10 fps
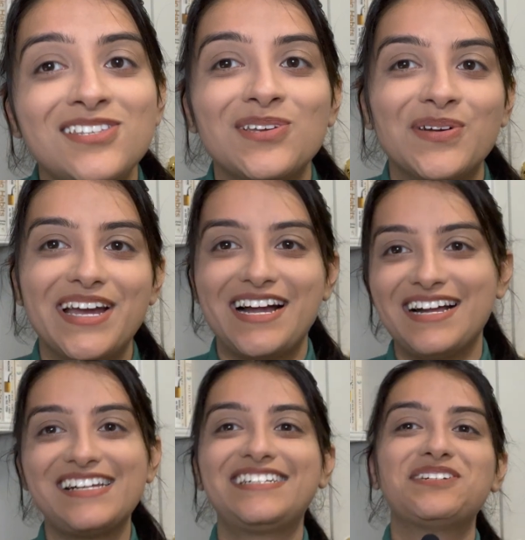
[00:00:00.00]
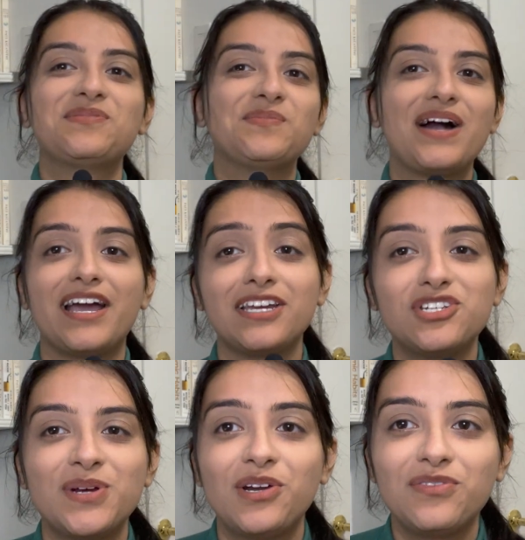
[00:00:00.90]
So yeah, my
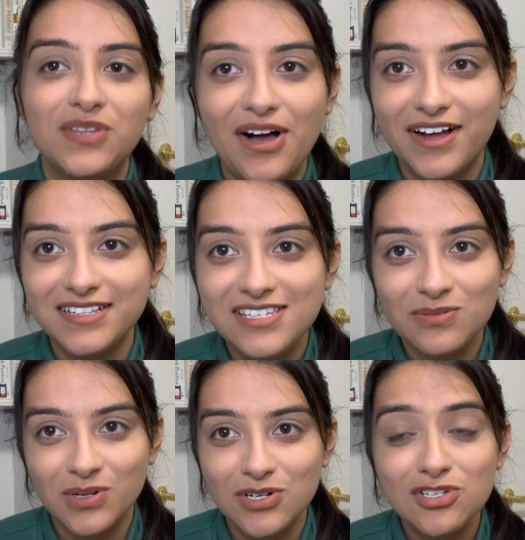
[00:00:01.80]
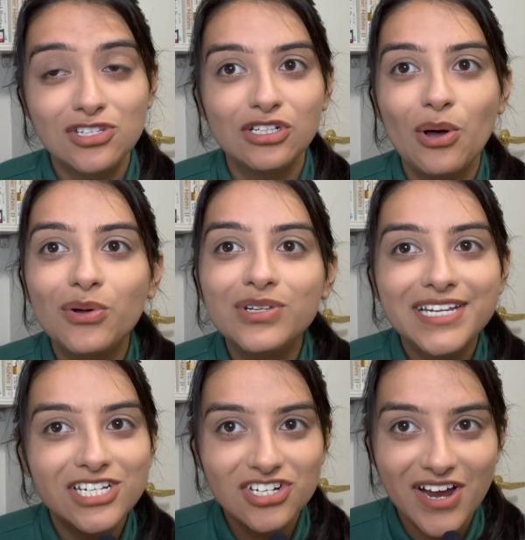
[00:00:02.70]
train of thoughts were
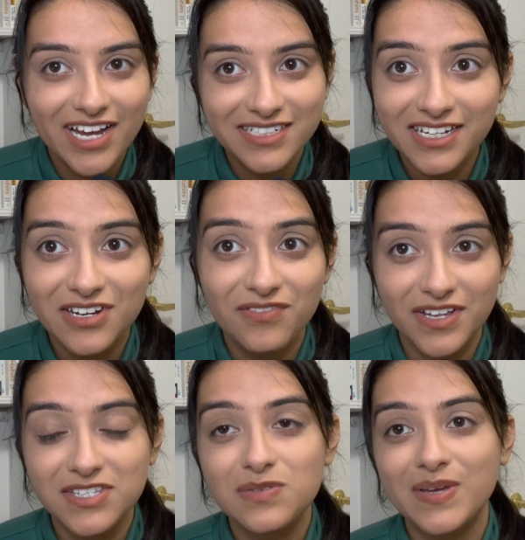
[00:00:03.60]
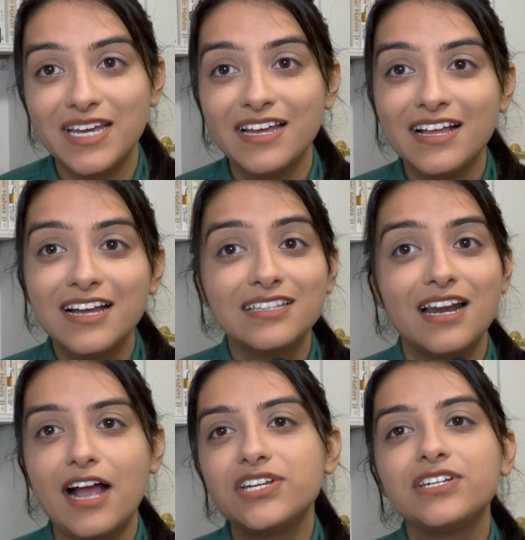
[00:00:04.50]
slowly trying to convince me
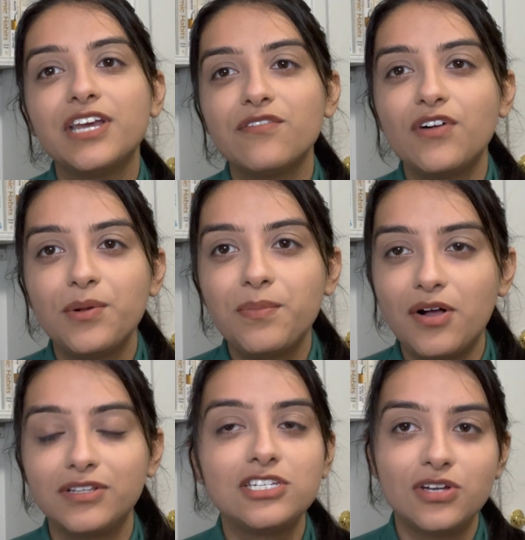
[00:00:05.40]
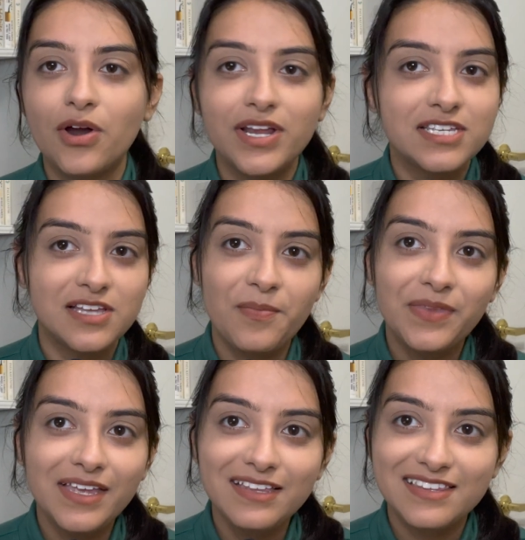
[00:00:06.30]
that I should give up on starting
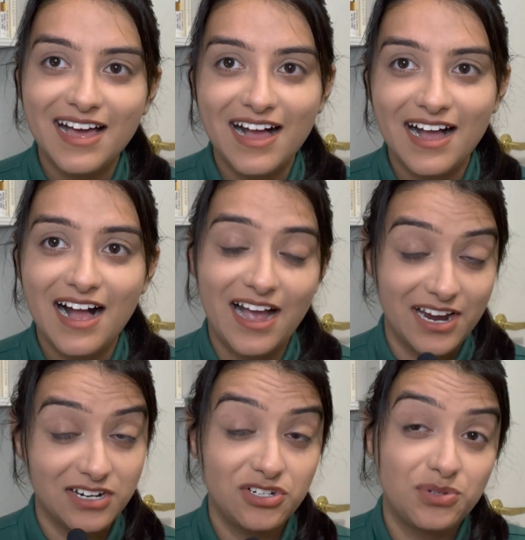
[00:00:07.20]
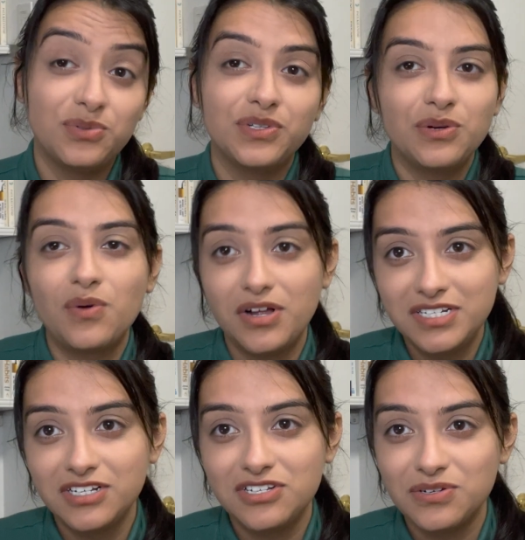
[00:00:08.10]
something that I truly
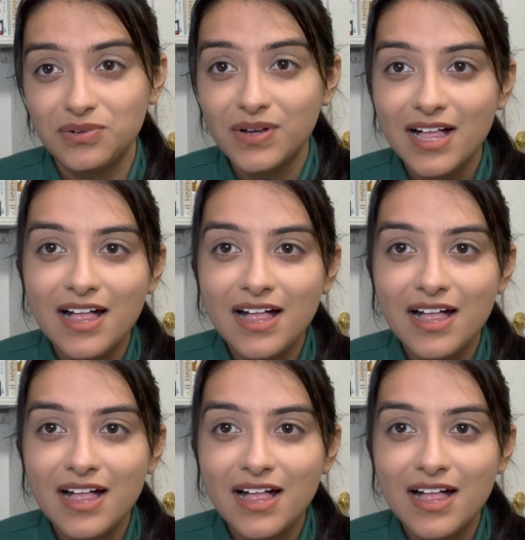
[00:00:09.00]
wanted to.